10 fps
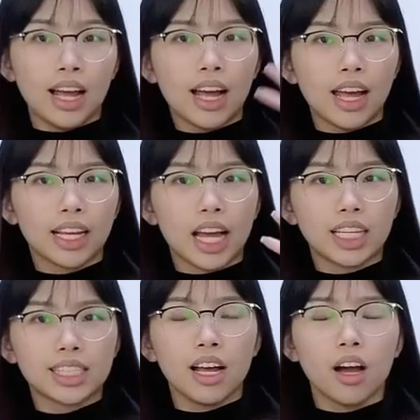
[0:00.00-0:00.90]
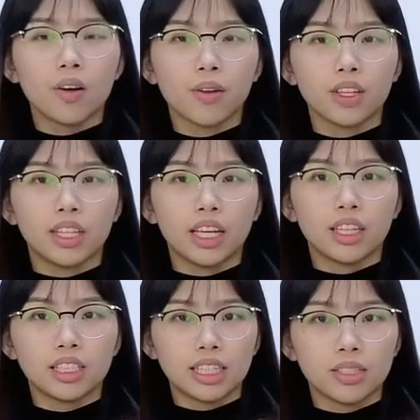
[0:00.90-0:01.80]
Hi guys, how are you today?
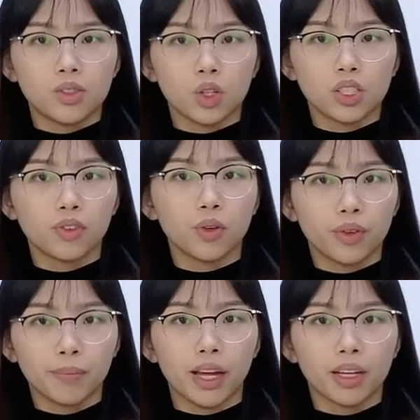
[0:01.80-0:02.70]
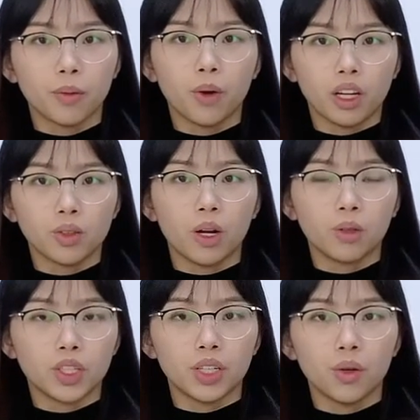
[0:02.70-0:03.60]
This is Joyce from RinPac. Welcome to
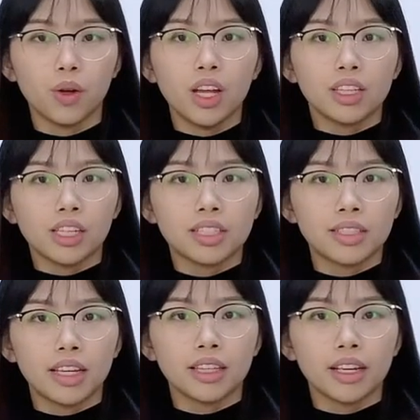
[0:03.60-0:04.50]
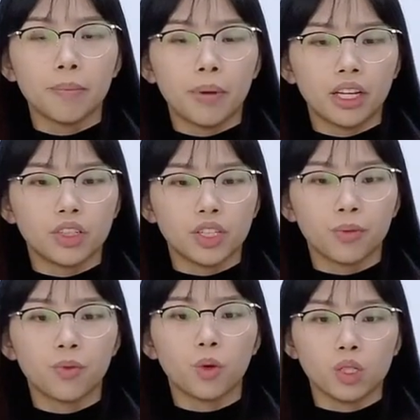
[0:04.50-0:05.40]
our channel. The stand-up packaging
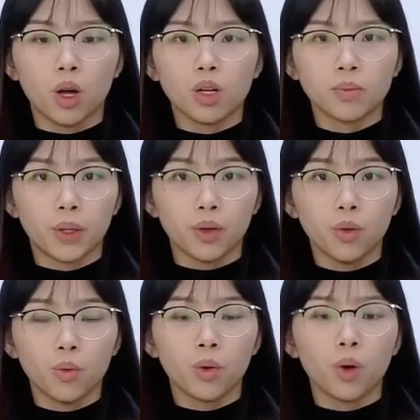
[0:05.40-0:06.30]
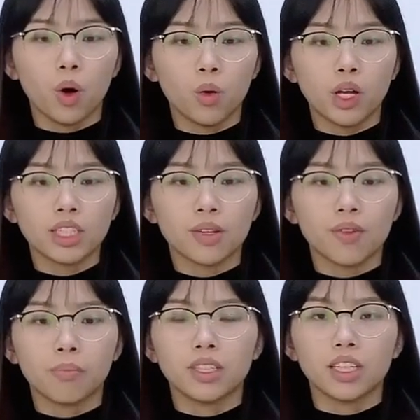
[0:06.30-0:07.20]
for the oatmeal will always
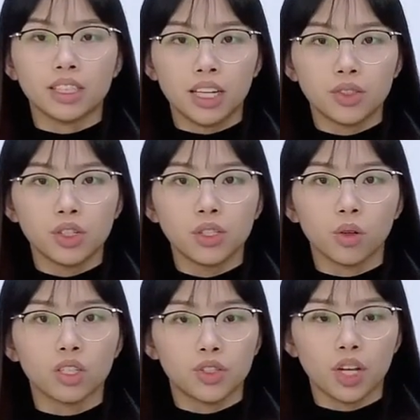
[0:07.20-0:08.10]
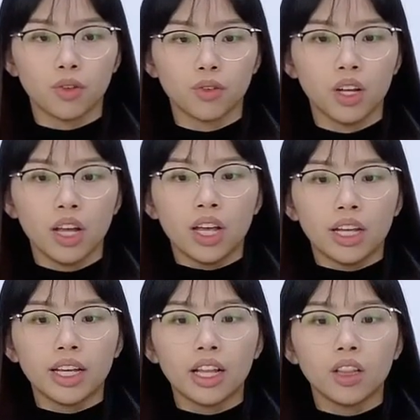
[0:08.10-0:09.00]
grab the attention on the shelf.
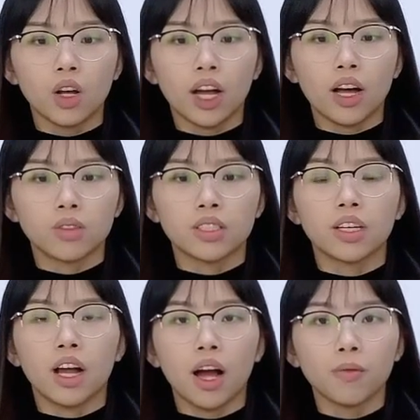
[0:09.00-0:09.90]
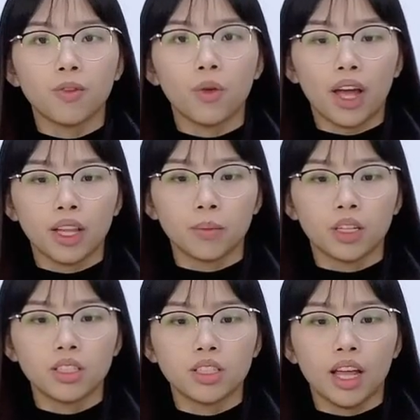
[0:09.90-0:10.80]
It can lock out the harmful
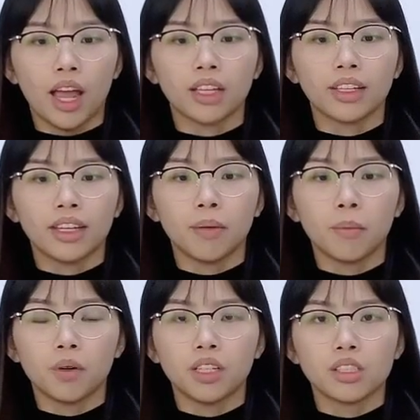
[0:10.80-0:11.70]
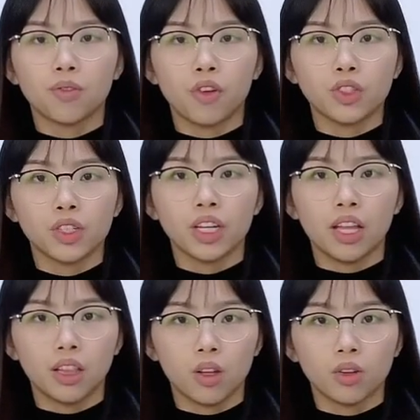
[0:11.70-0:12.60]
elements and keep products fresher
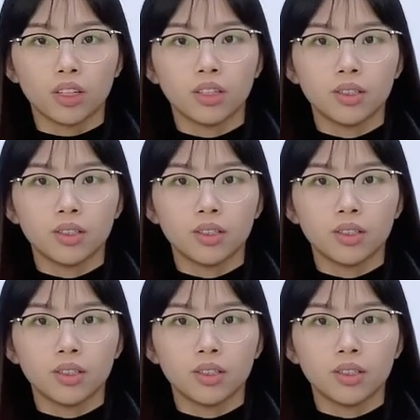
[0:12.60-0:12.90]
and longer.